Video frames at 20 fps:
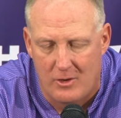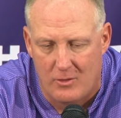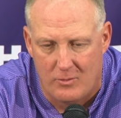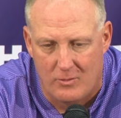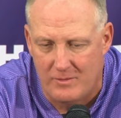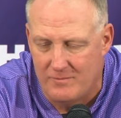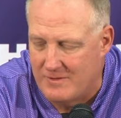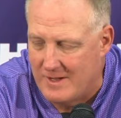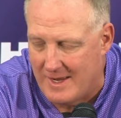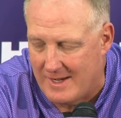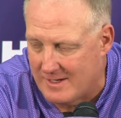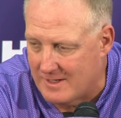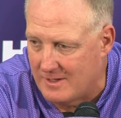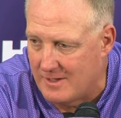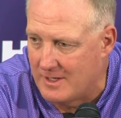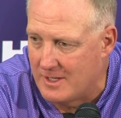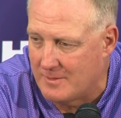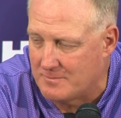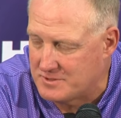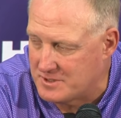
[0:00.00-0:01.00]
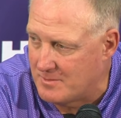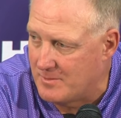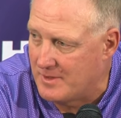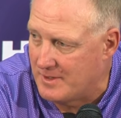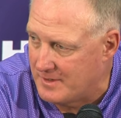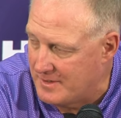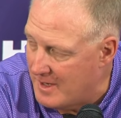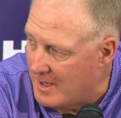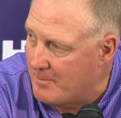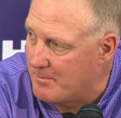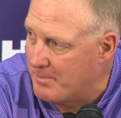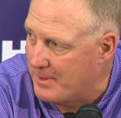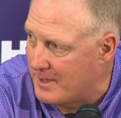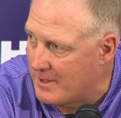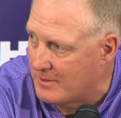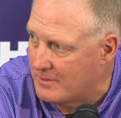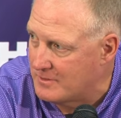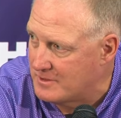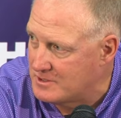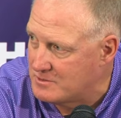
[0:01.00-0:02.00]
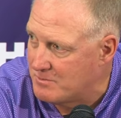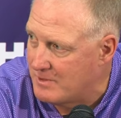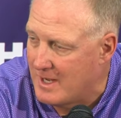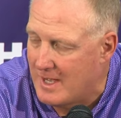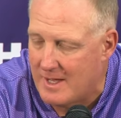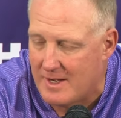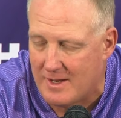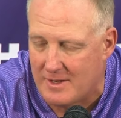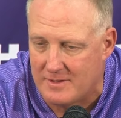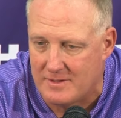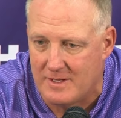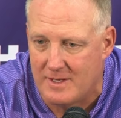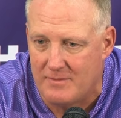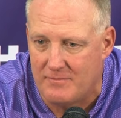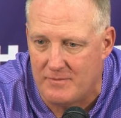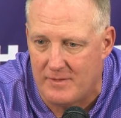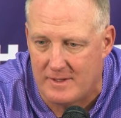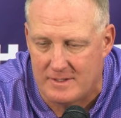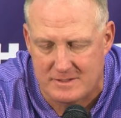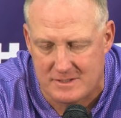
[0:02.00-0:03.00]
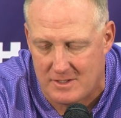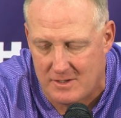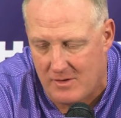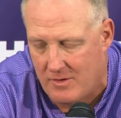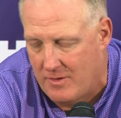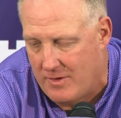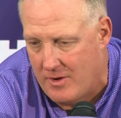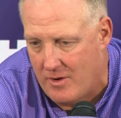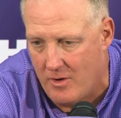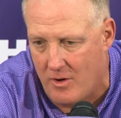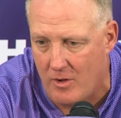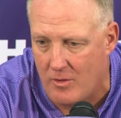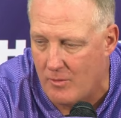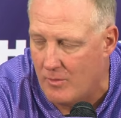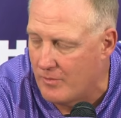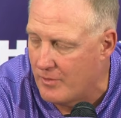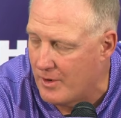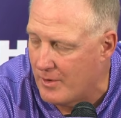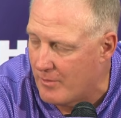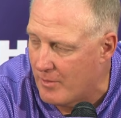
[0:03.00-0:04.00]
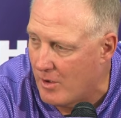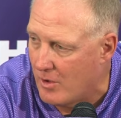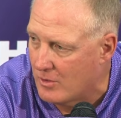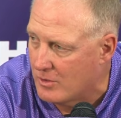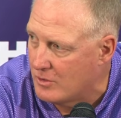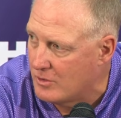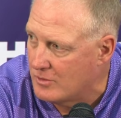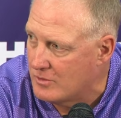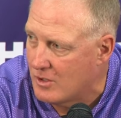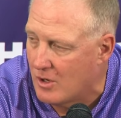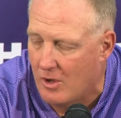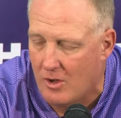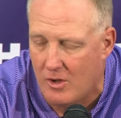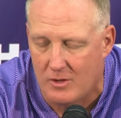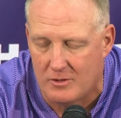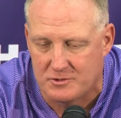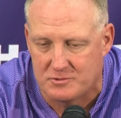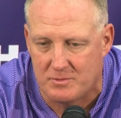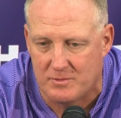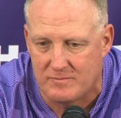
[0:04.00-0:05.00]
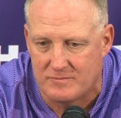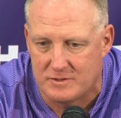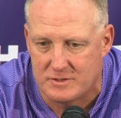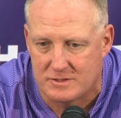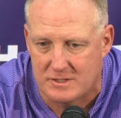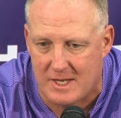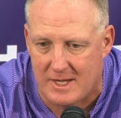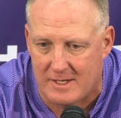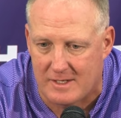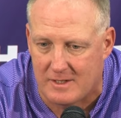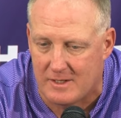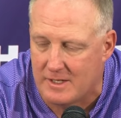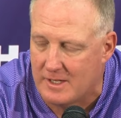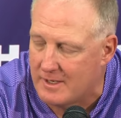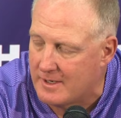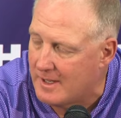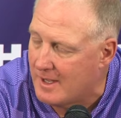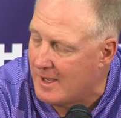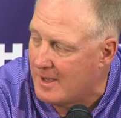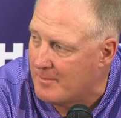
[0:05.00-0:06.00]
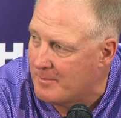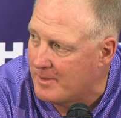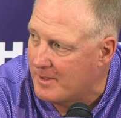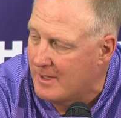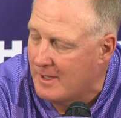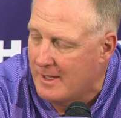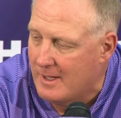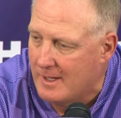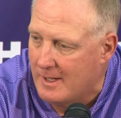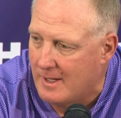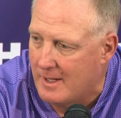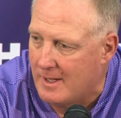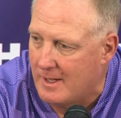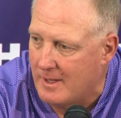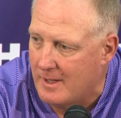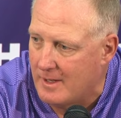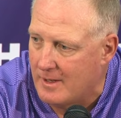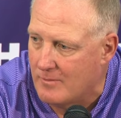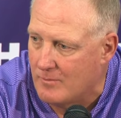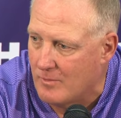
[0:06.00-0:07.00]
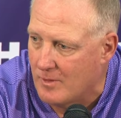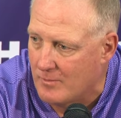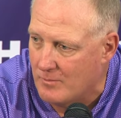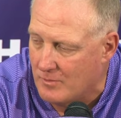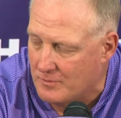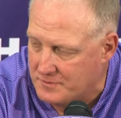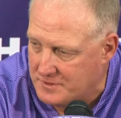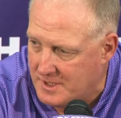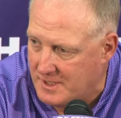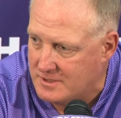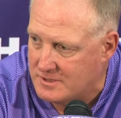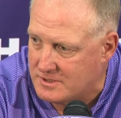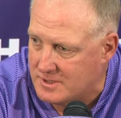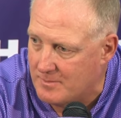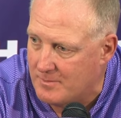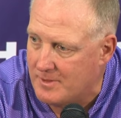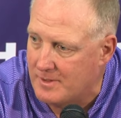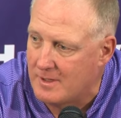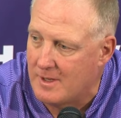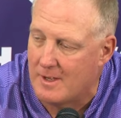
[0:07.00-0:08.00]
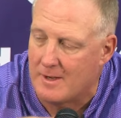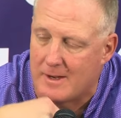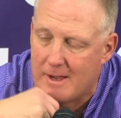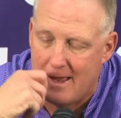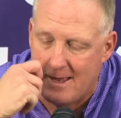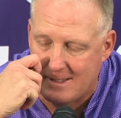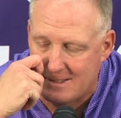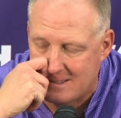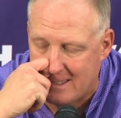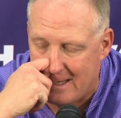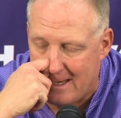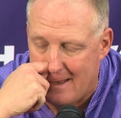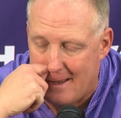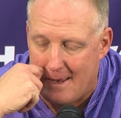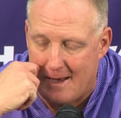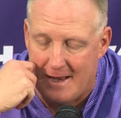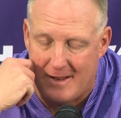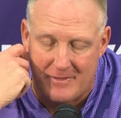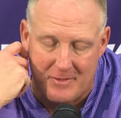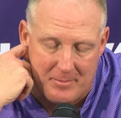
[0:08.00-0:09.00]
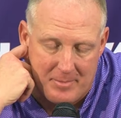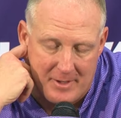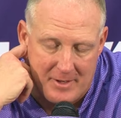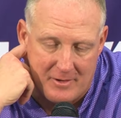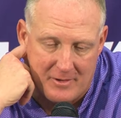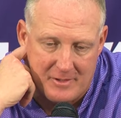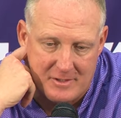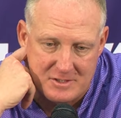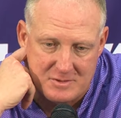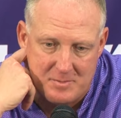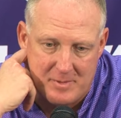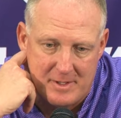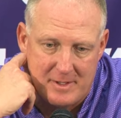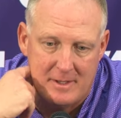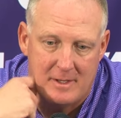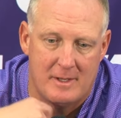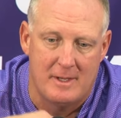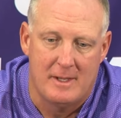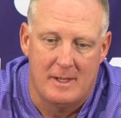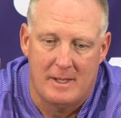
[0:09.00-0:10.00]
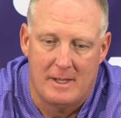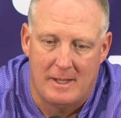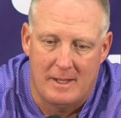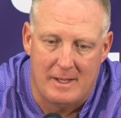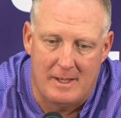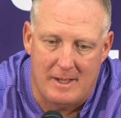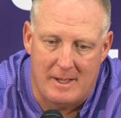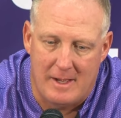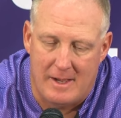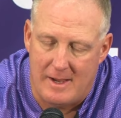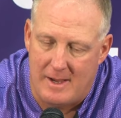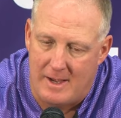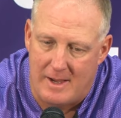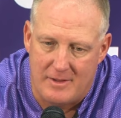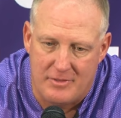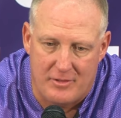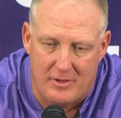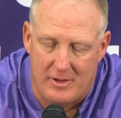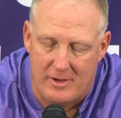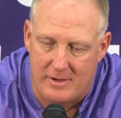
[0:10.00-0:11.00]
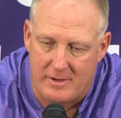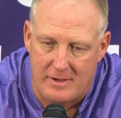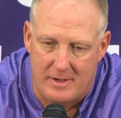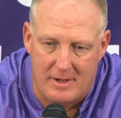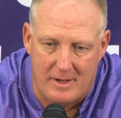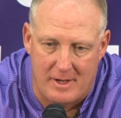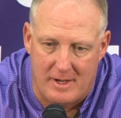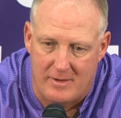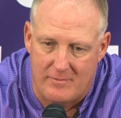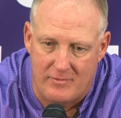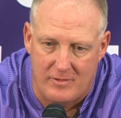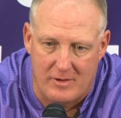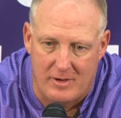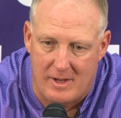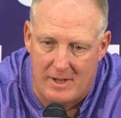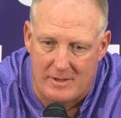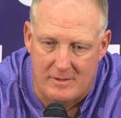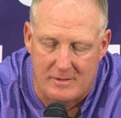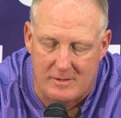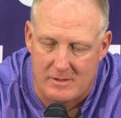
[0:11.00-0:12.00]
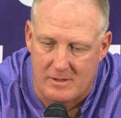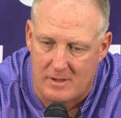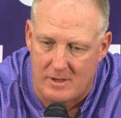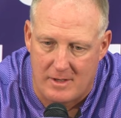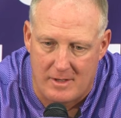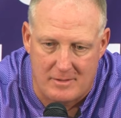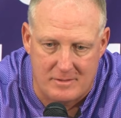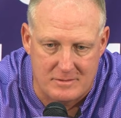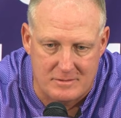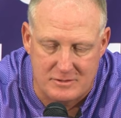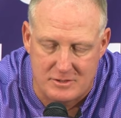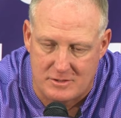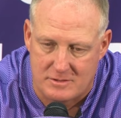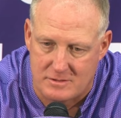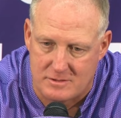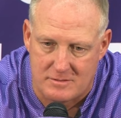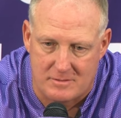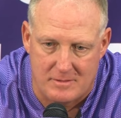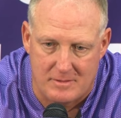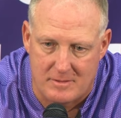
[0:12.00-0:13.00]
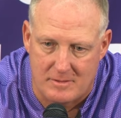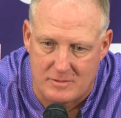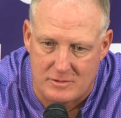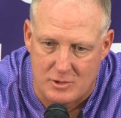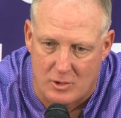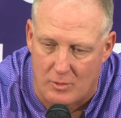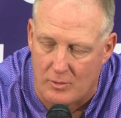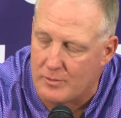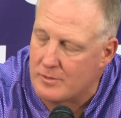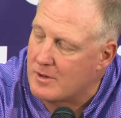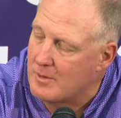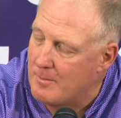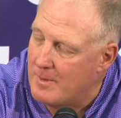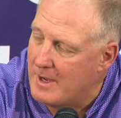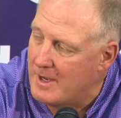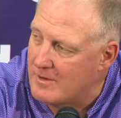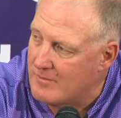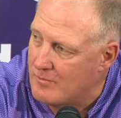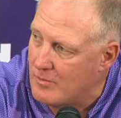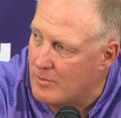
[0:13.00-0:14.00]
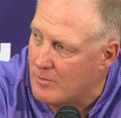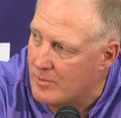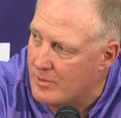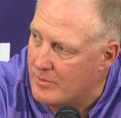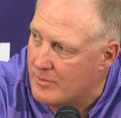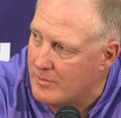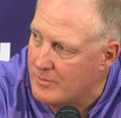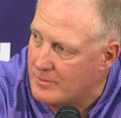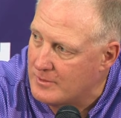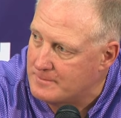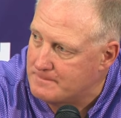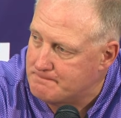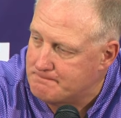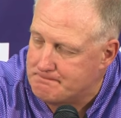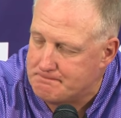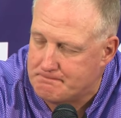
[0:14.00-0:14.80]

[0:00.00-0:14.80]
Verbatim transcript: We've got to clean up some of the dumb penalties we had on defense, and they are all they are all good calls. We've just got to clean it up uh, and and we'll teach some of the young guys that that had the penalties. But uh, I, I, thought Avery had just total command of what we were doing.